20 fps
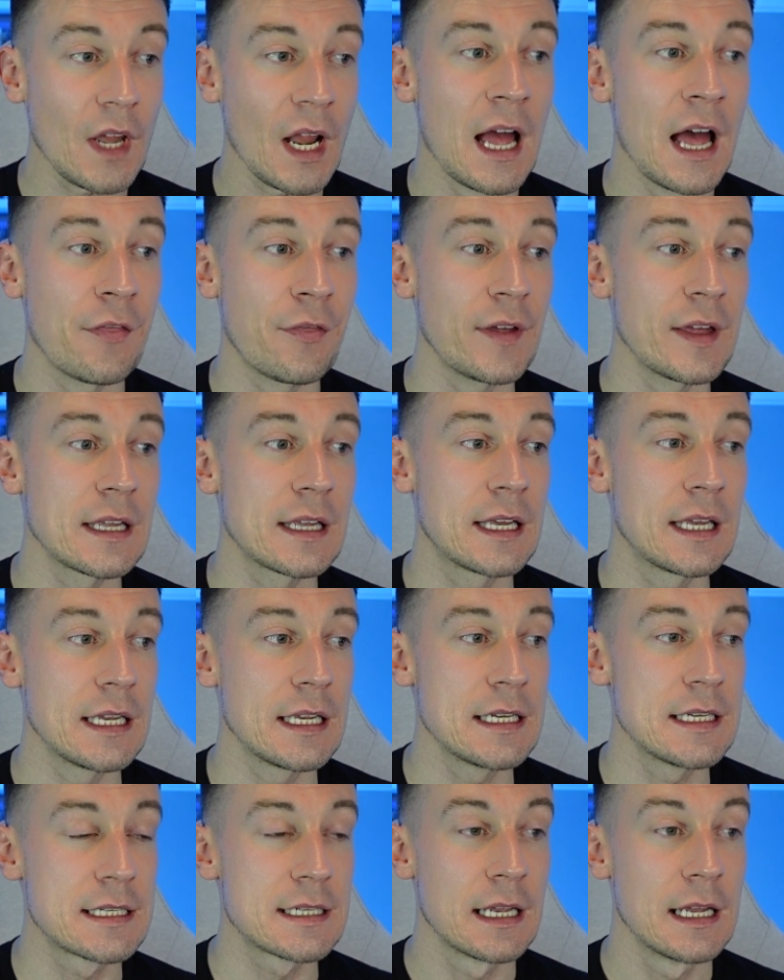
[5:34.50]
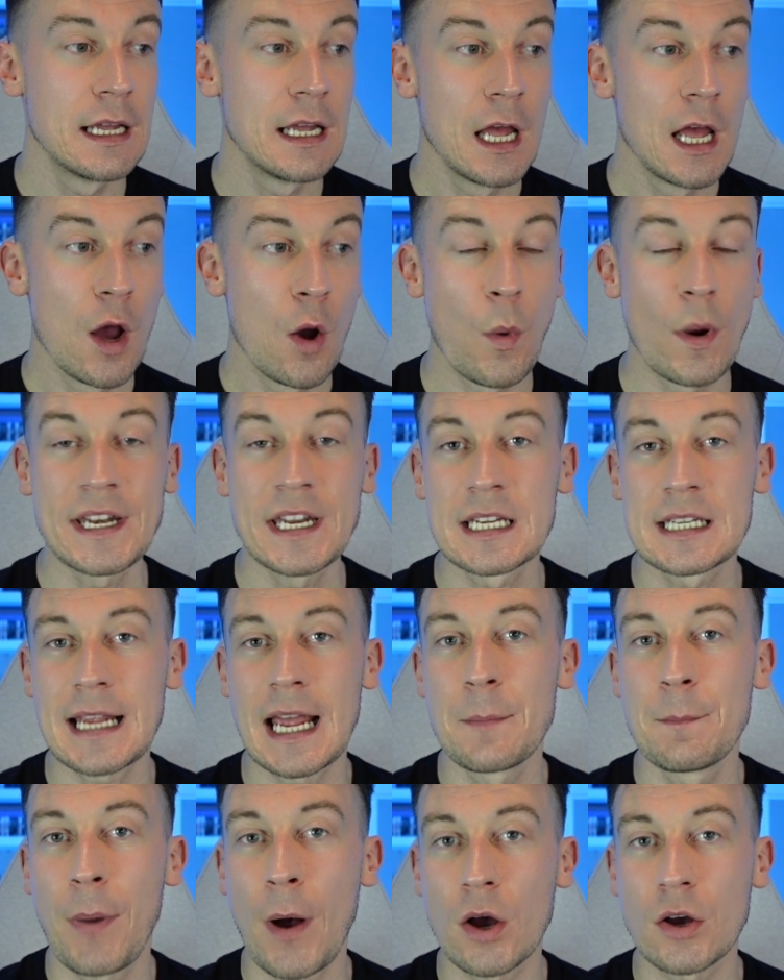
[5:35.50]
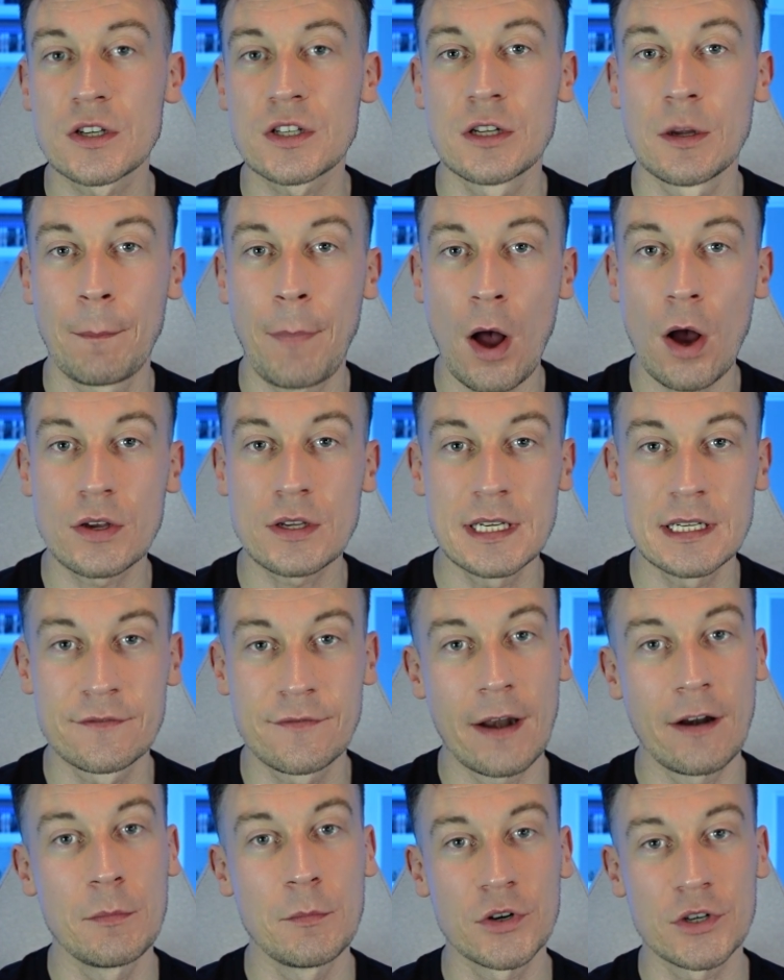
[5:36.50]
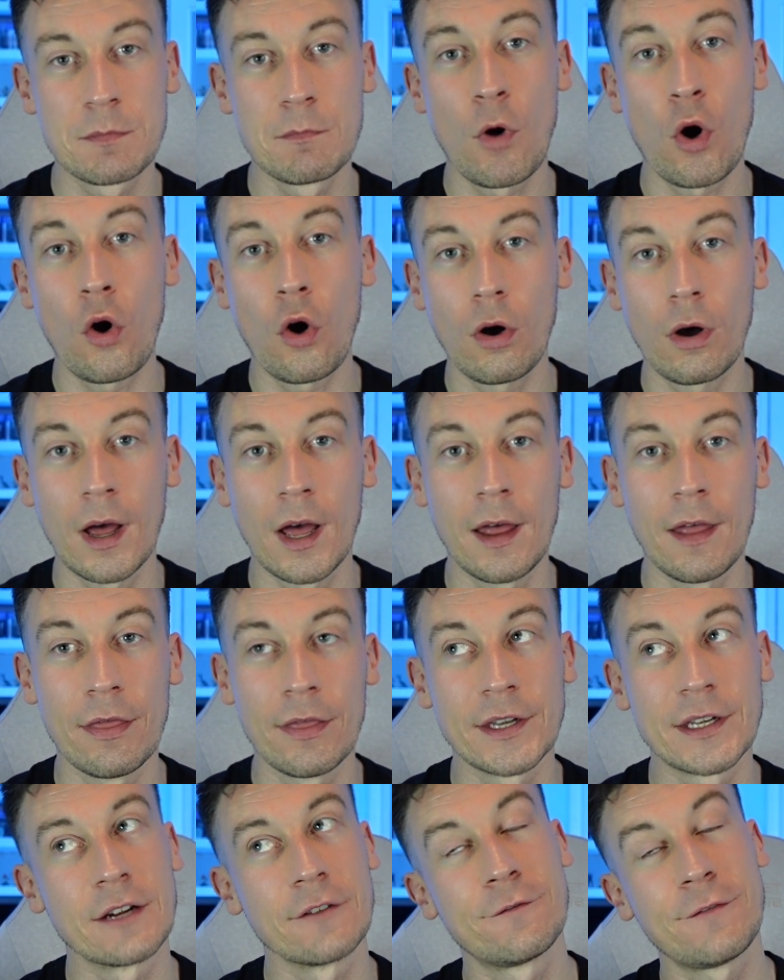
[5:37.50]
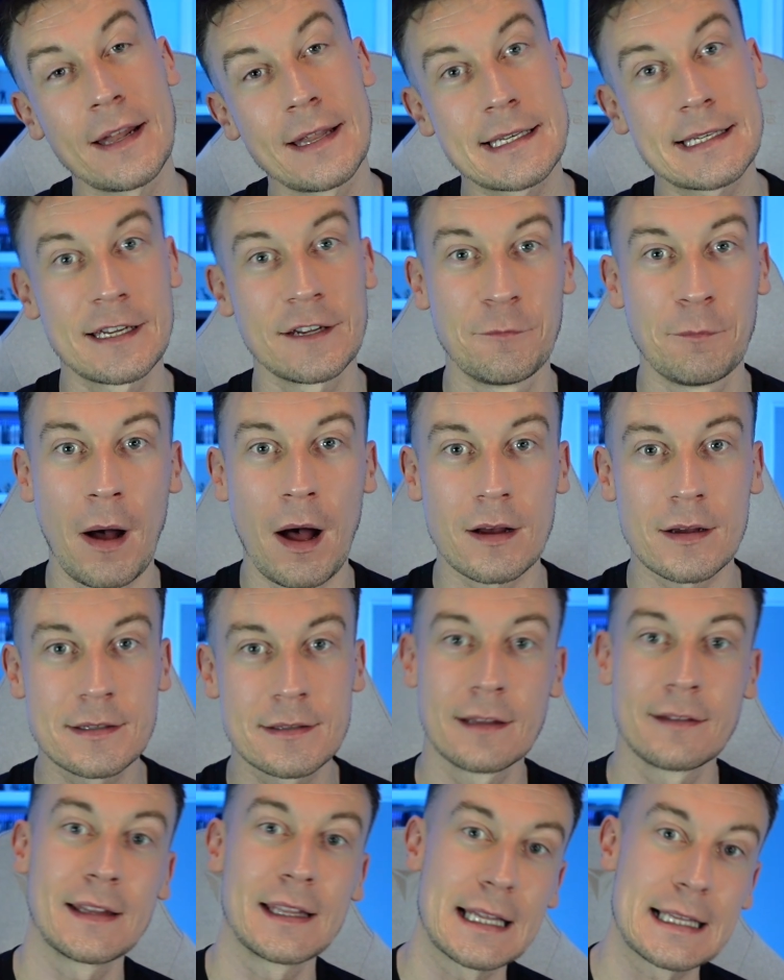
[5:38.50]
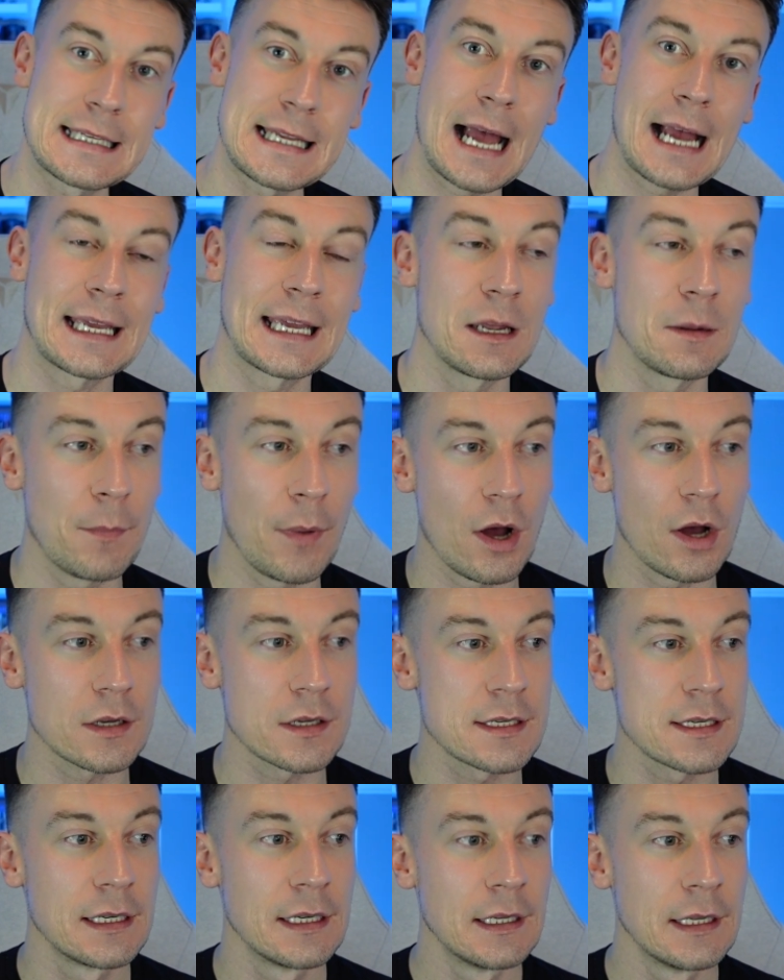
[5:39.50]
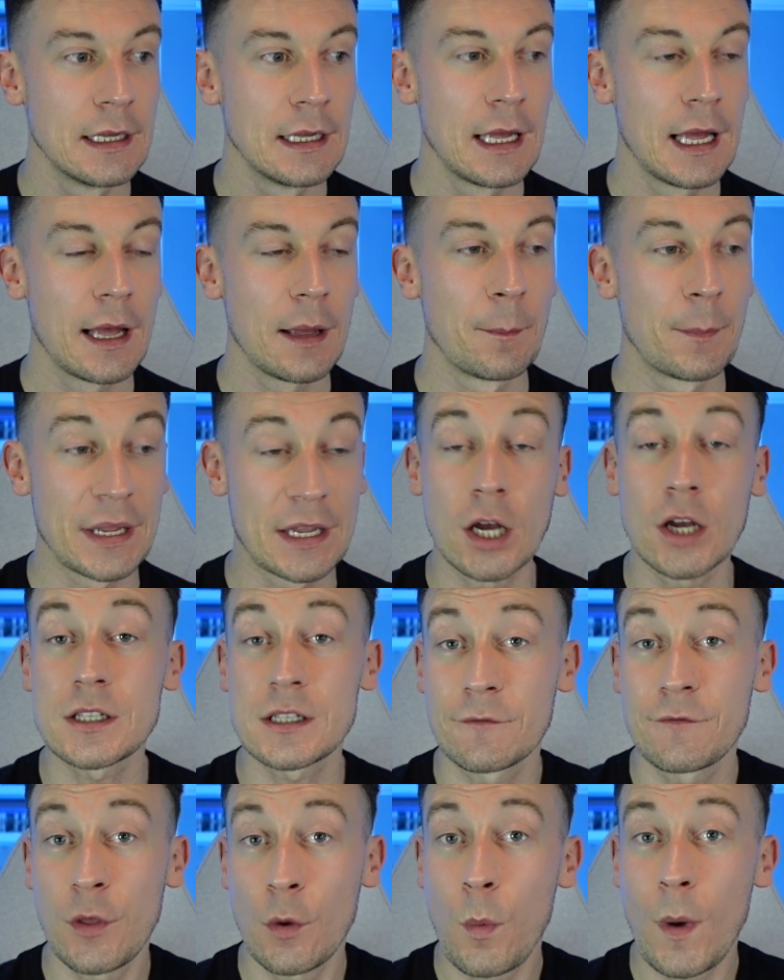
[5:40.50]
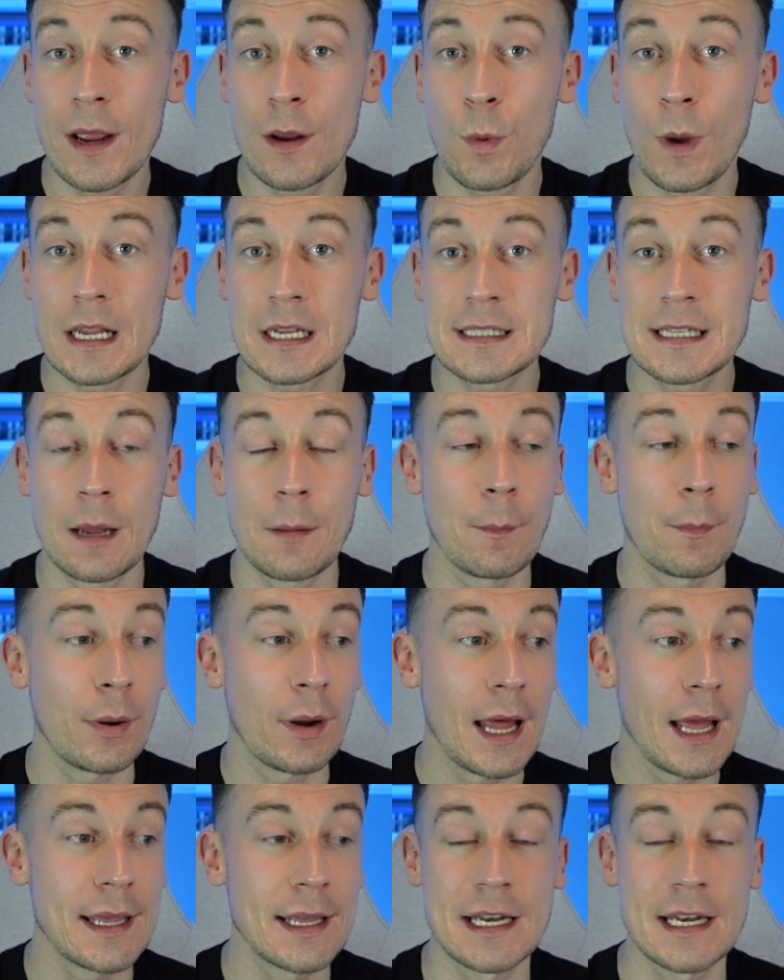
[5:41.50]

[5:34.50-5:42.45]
I think he's, when you say box to box, he's very much more at the defensive box than the attacking box because of the way West Ham play.